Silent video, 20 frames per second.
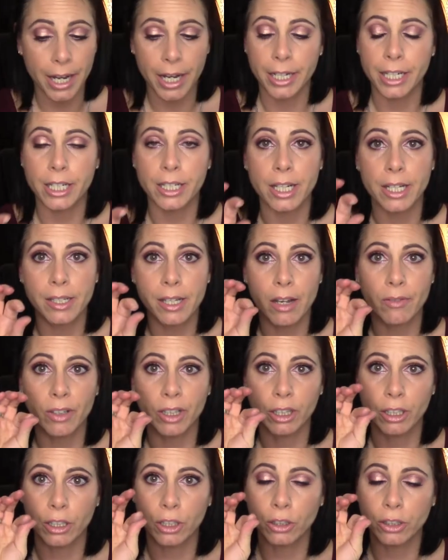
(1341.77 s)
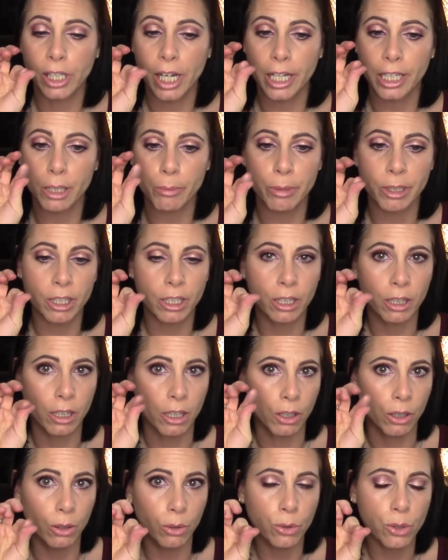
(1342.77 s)
And it does have a little tiny bit of
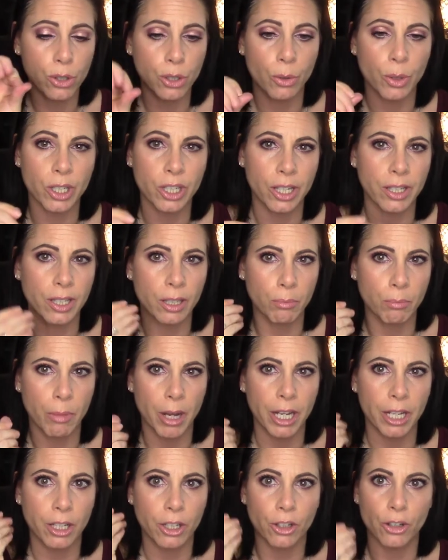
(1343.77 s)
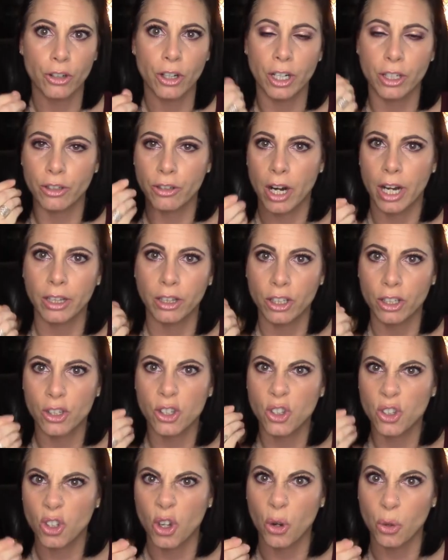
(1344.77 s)
glow, so it doesn't make your under eye look
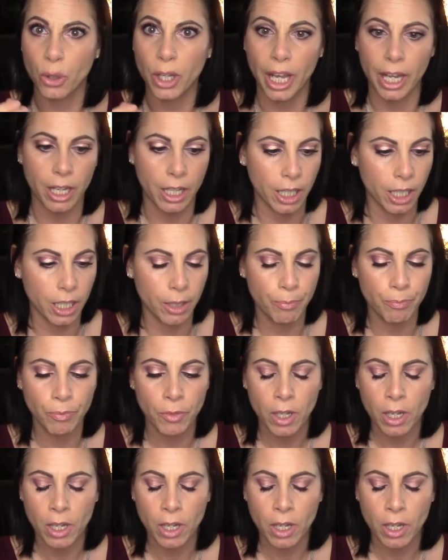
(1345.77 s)
so cakey.